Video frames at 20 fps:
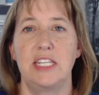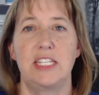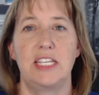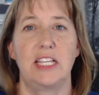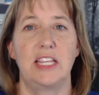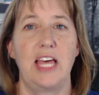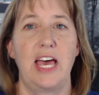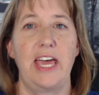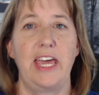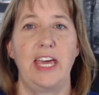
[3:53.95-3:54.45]

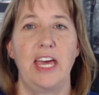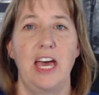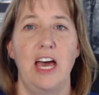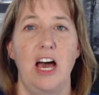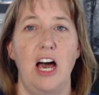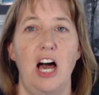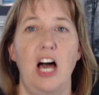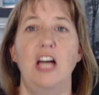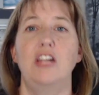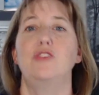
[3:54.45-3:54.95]
to like
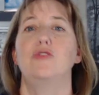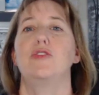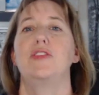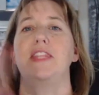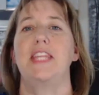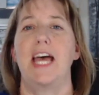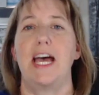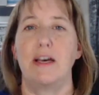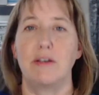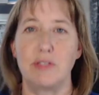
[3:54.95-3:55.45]

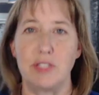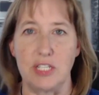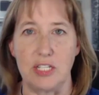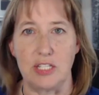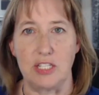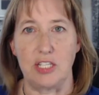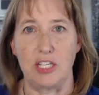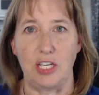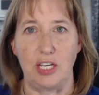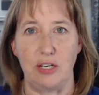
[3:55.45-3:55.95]

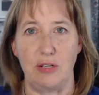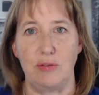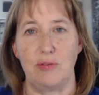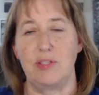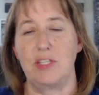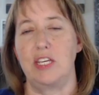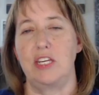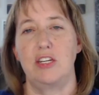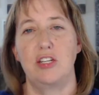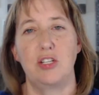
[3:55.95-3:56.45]
100,000
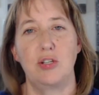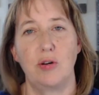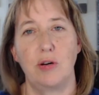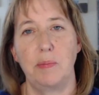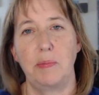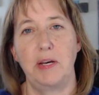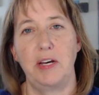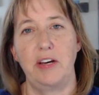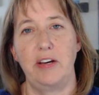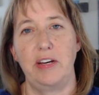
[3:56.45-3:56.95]
SKUs in a
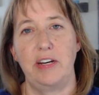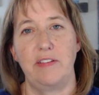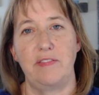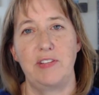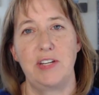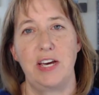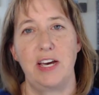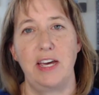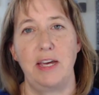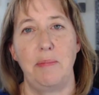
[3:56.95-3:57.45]
short period
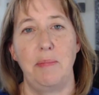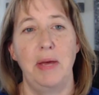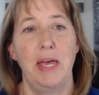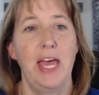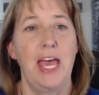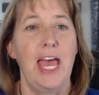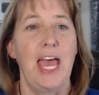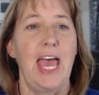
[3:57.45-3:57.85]
of time.